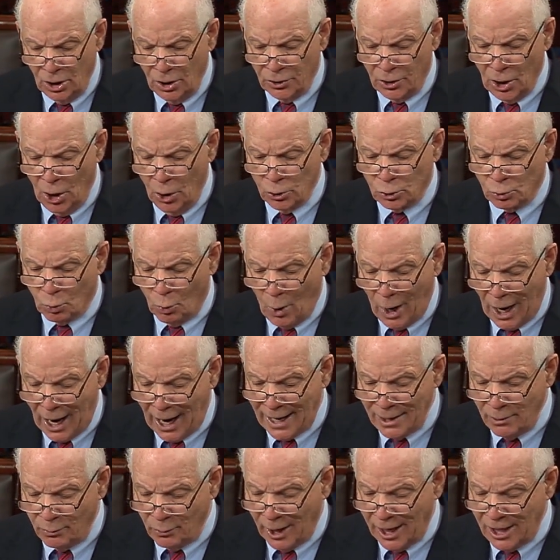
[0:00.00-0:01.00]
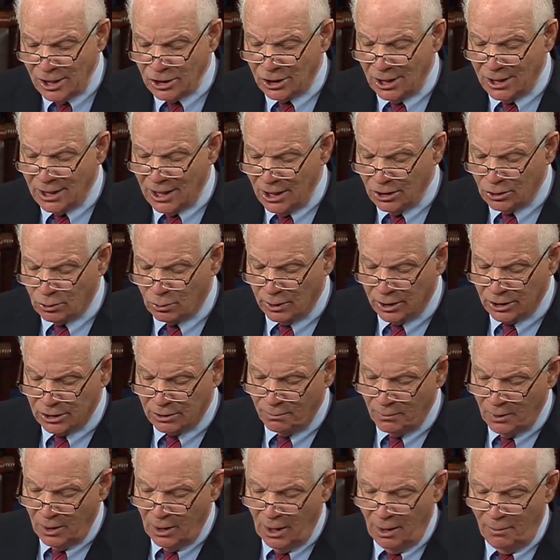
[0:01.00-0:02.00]
Those wide-ranging interests
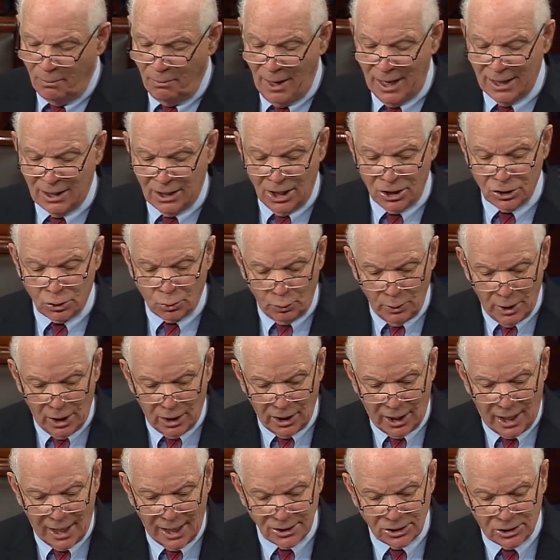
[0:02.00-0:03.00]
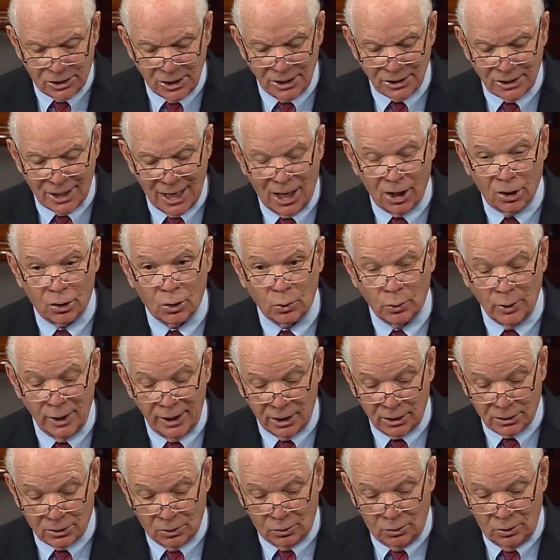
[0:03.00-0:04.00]
make us realize just how
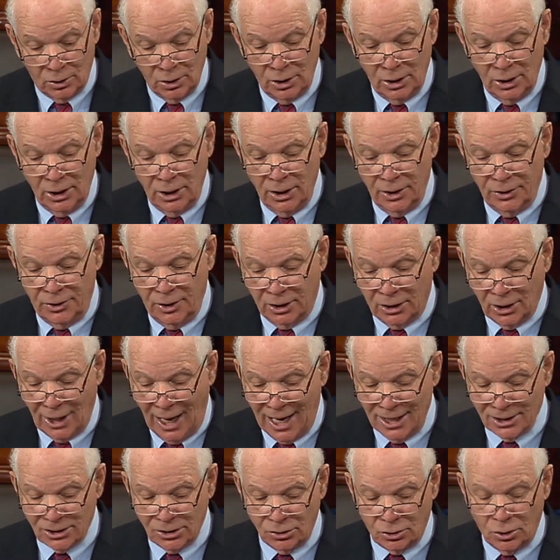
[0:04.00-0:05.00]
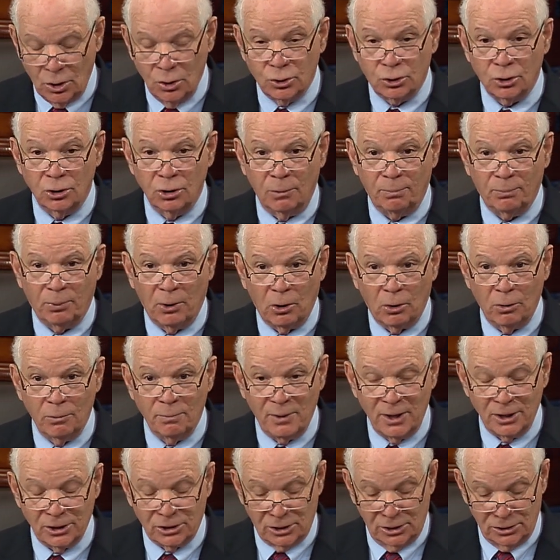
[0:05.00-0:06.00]
critical the constitutional
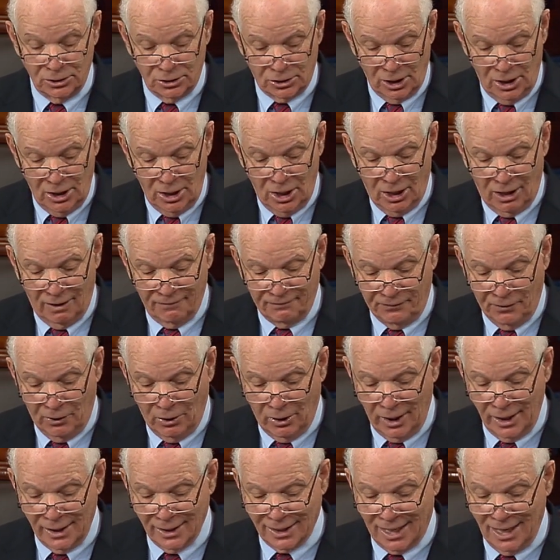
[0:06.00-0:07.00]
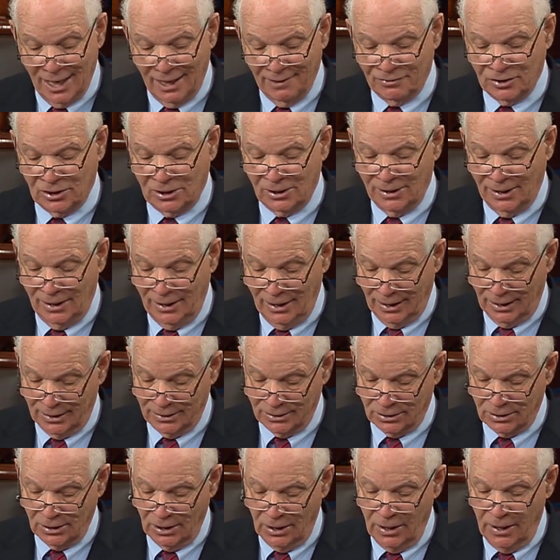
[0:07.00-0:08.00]
prohibitions of foreign gifts
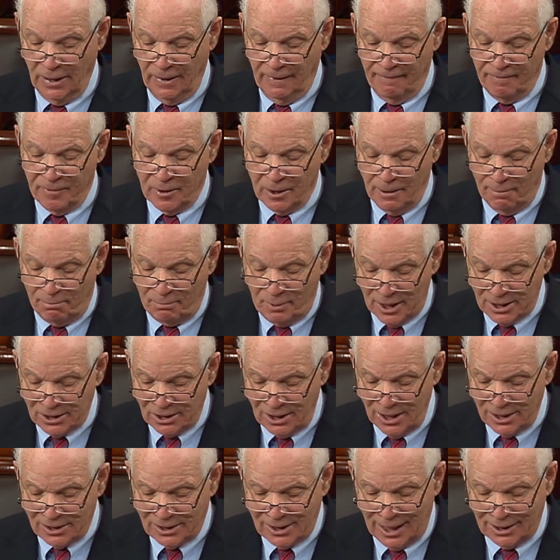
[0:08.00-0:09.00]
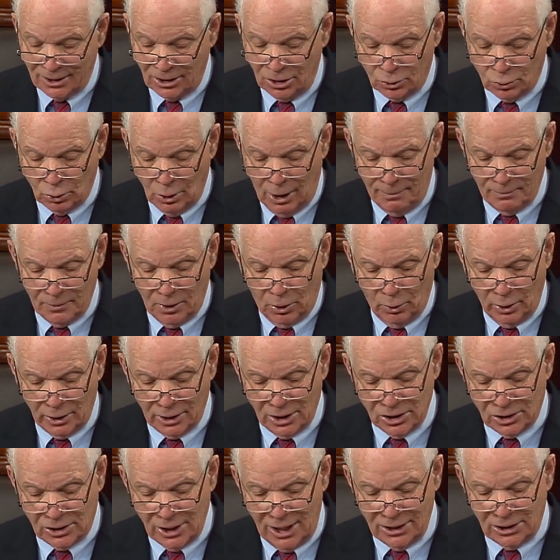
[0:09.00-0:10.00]
is. The business that the Trump
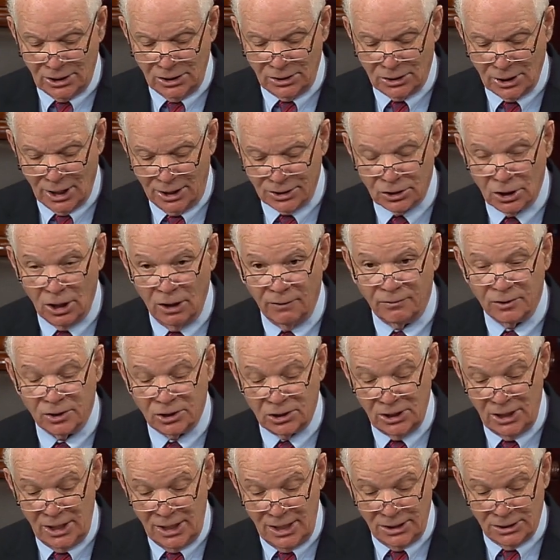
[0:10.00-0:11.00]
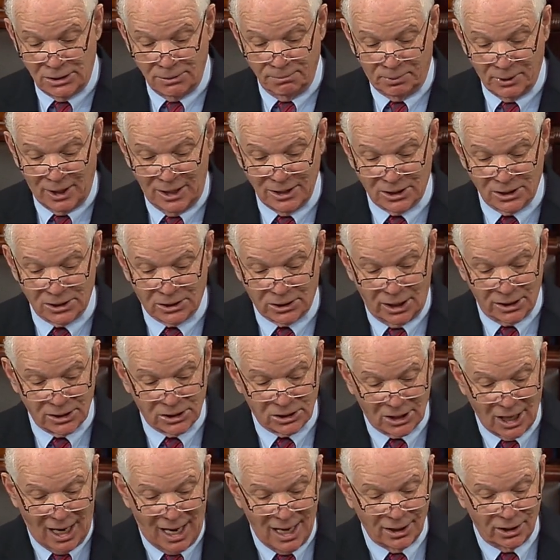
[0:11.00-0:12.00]
Organization does overseas in places like
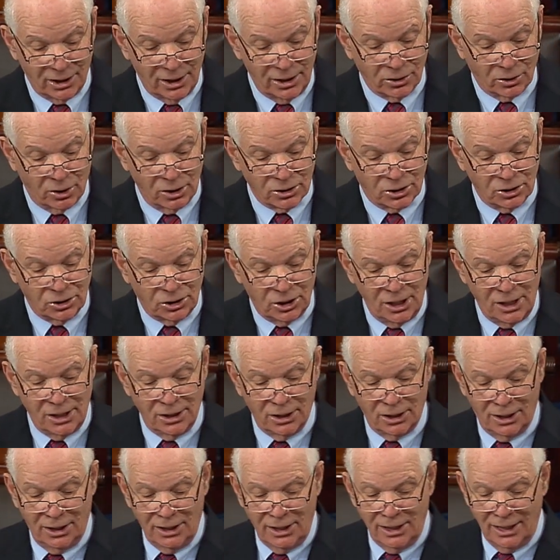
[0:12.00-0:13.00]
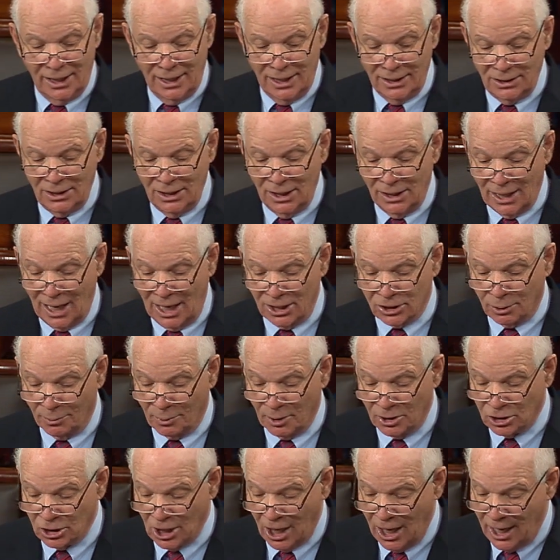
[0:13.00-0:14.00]
Scotland, Argentina, India, and
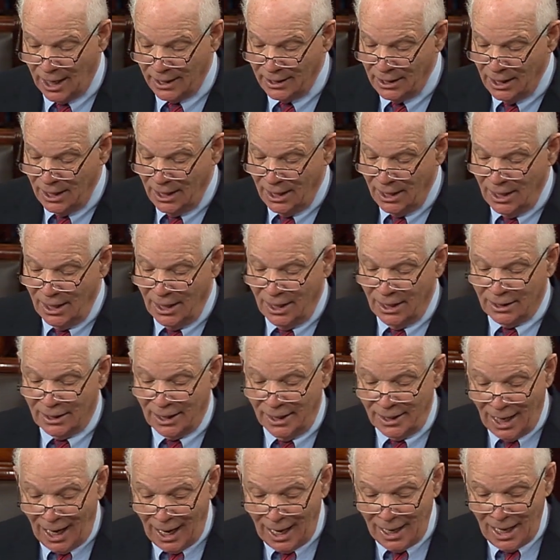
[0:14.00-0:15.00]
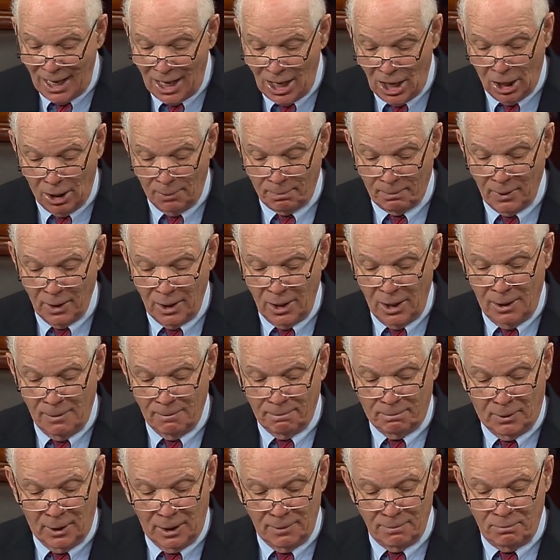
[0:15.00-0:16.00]
Azerbaijan cannot help
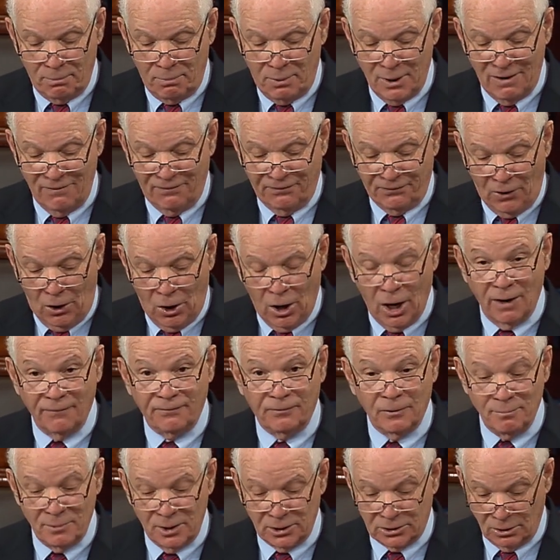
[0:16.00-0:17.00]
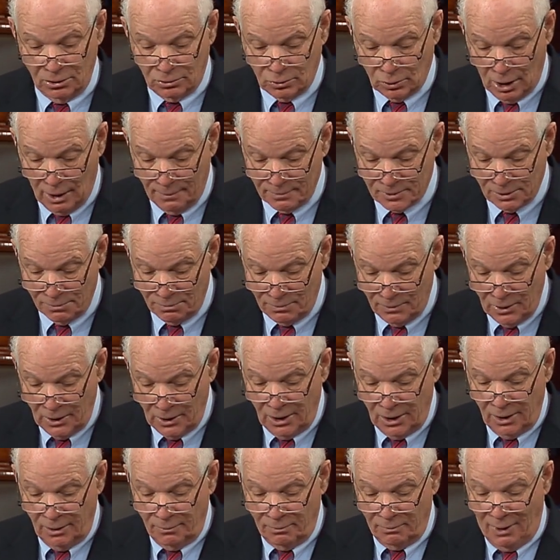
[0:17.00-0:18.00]
but be far from Mr. Trump's
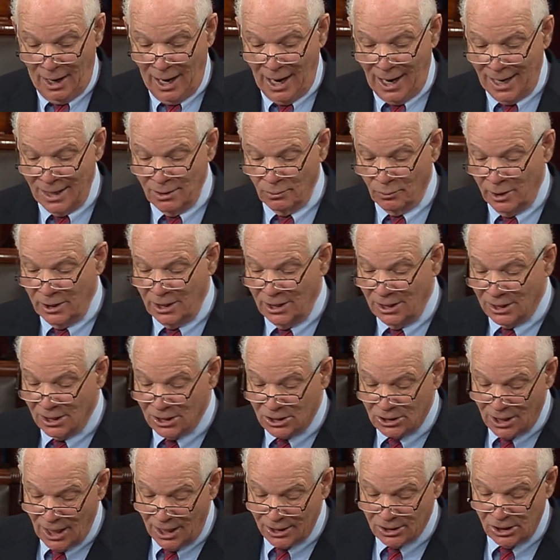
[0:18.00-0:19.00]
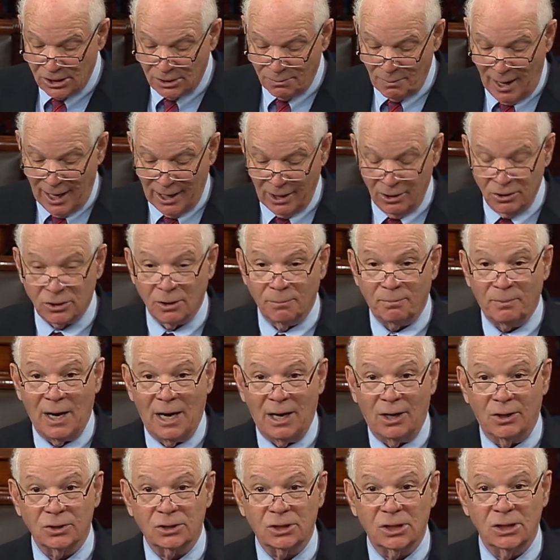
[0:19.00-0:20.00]
mind when he discusses matters of
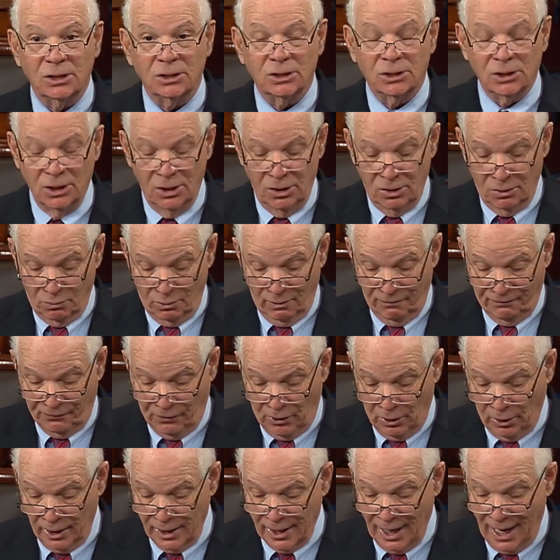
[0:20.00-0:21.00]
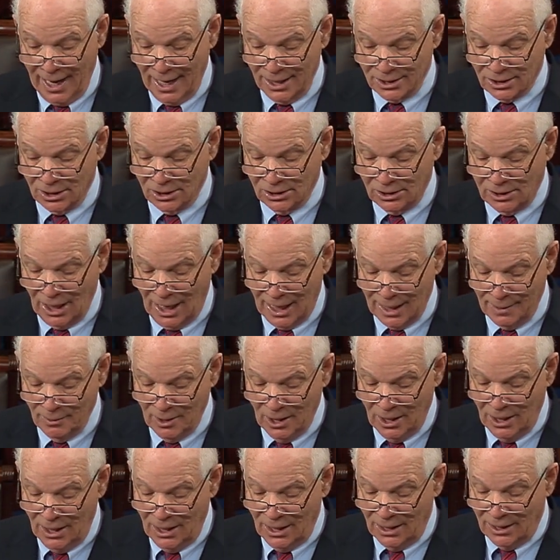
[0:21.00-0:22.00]
policies with foreign heads of state.
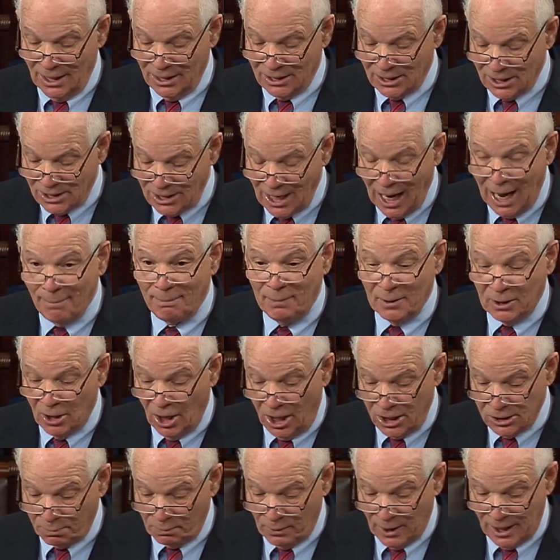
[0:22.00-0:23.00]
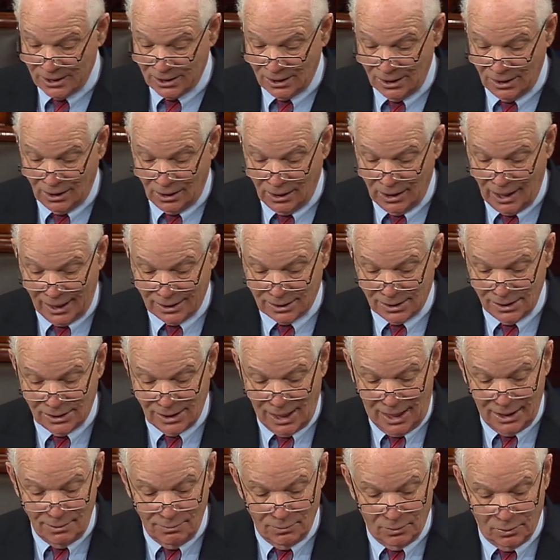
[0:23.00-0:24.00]
This is not because President-elect
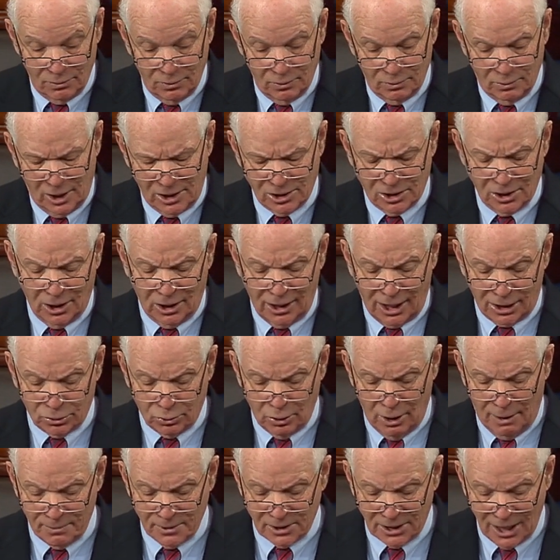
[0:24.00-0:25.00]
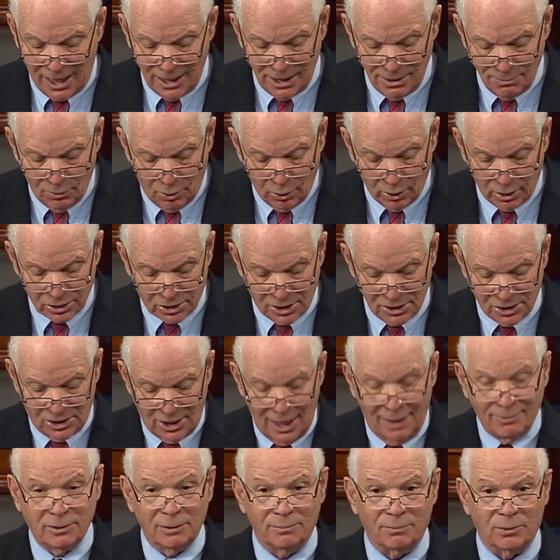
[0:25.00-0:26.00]
Trump is any more
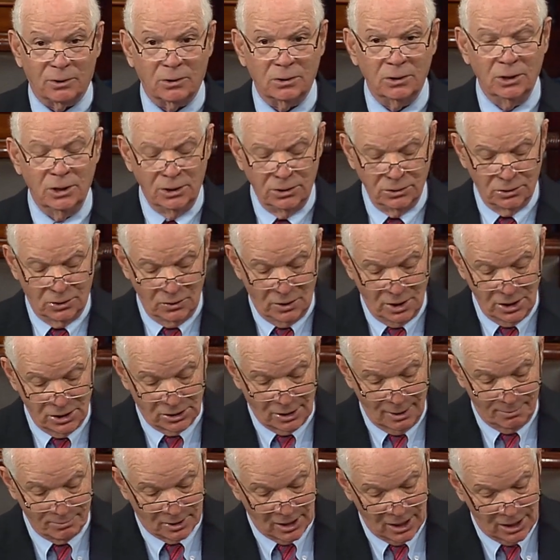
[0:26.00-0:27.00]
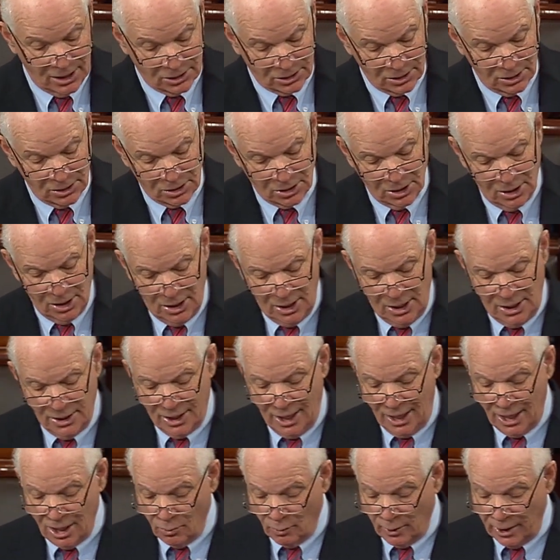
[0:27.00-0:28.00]
susceptible to these temptations
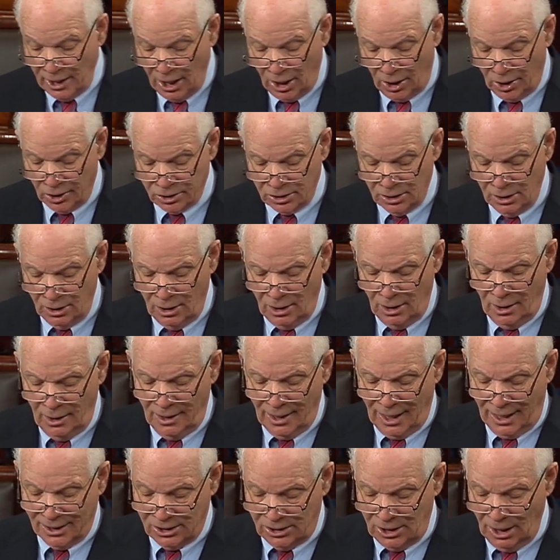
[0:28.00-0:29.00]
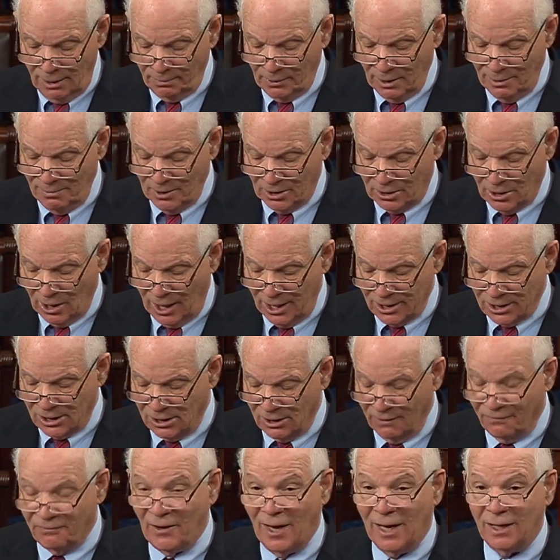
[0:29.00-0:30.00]
than anyone else. That's simply because, as
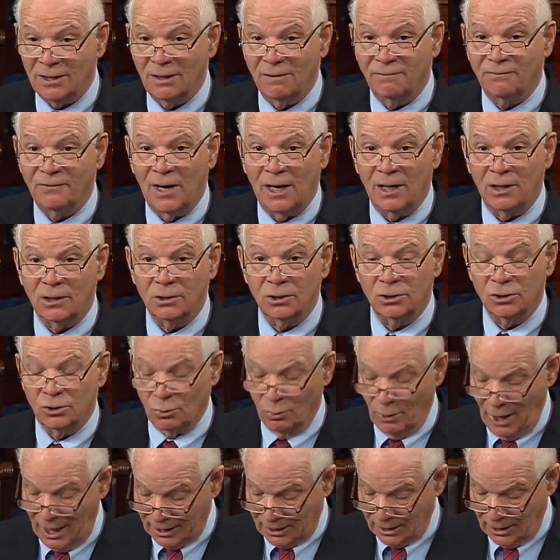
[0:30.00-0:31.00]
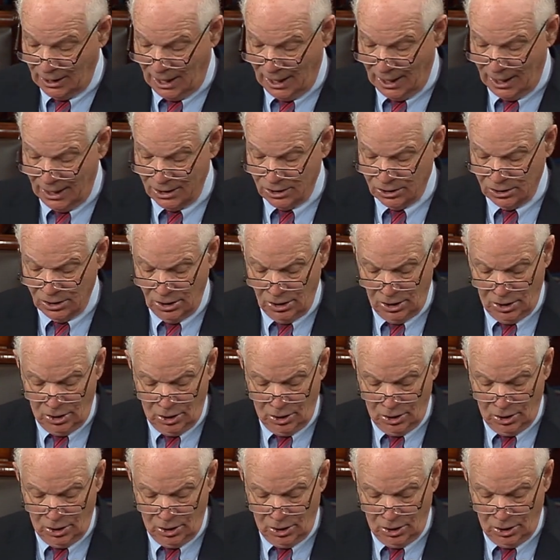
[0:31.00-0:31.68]
the Founding Fathers recognized,